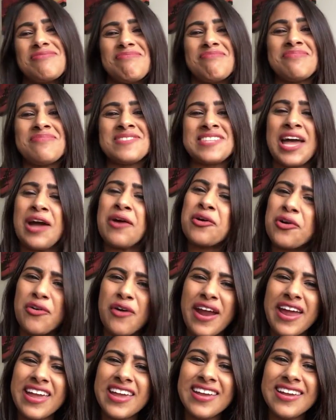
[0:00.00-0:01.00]
sound
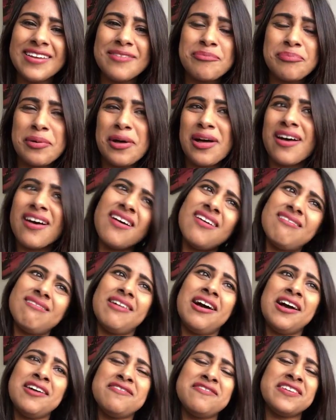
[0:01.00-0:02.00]
great, but
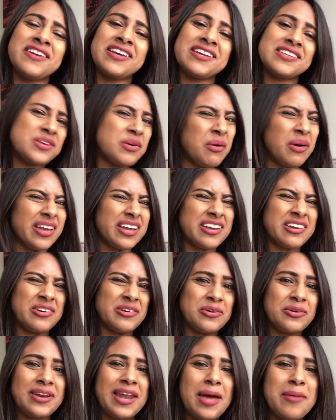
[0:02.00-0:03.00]
I think it's quite
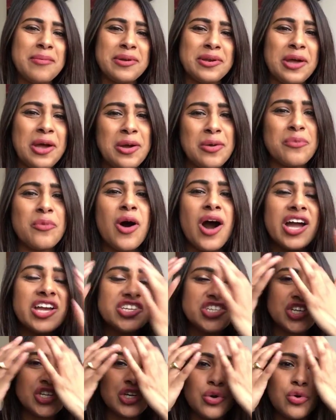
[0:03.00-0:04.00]
cool. Let me know what I
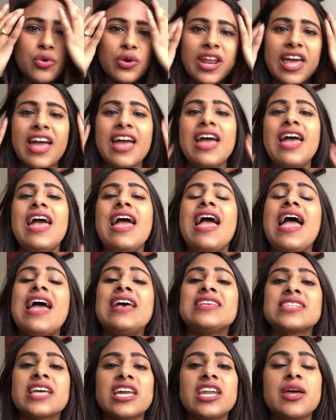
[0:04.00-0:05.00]
should call it.
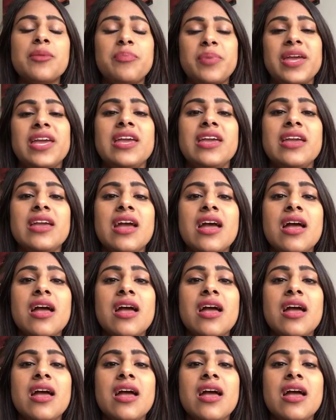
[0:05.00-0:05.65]
It's going to be